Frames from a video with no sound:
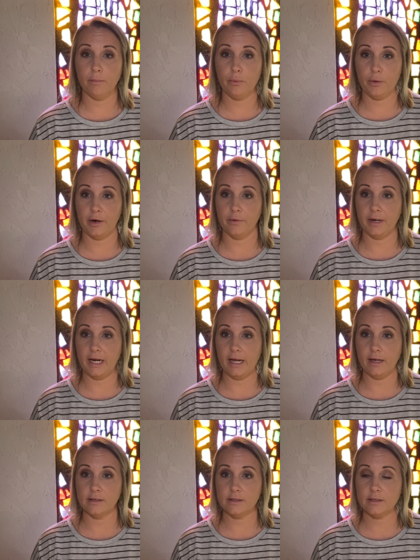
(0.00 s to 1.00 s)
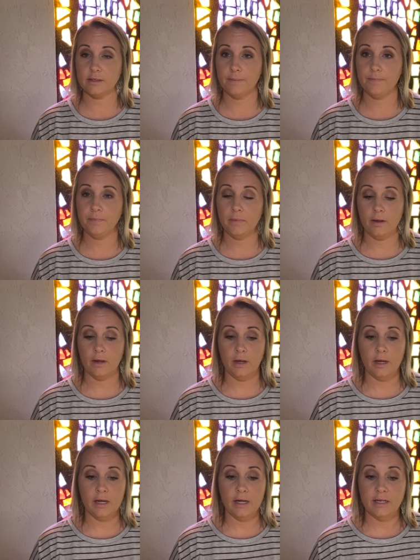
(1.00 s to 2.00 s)
prayer readings.
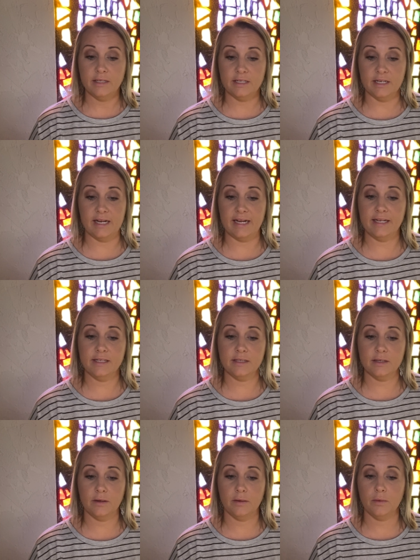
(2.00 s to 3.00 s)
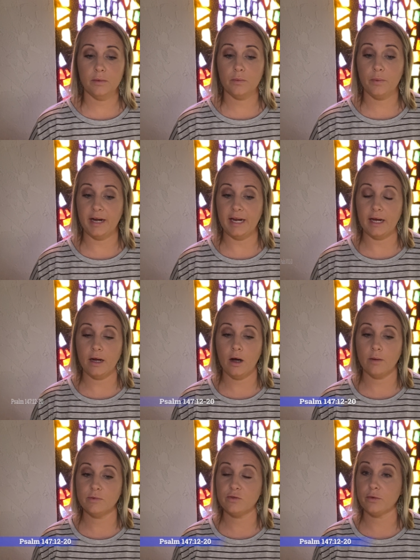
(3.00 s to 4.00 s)
Today's reading
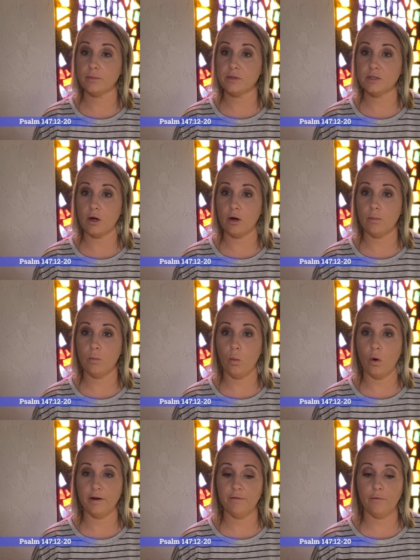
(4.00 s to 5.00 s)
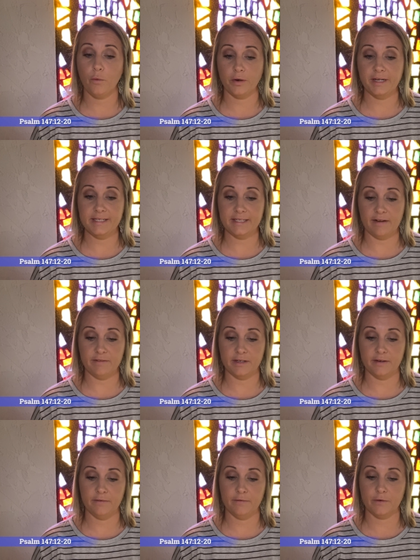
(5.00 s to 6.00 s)
comes from Psalm
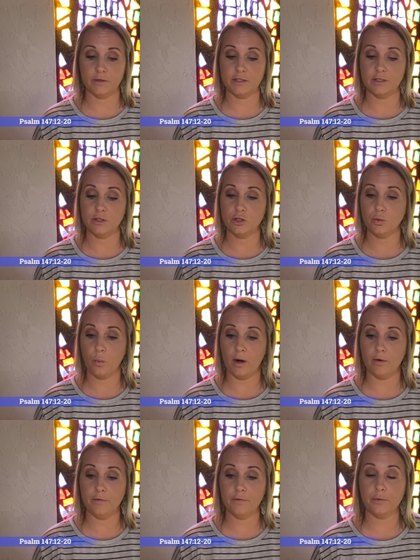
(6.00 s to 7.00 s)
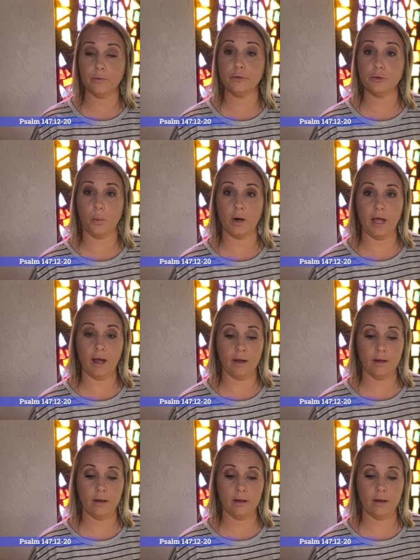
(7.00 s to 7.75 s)
147, verses 12 through 20.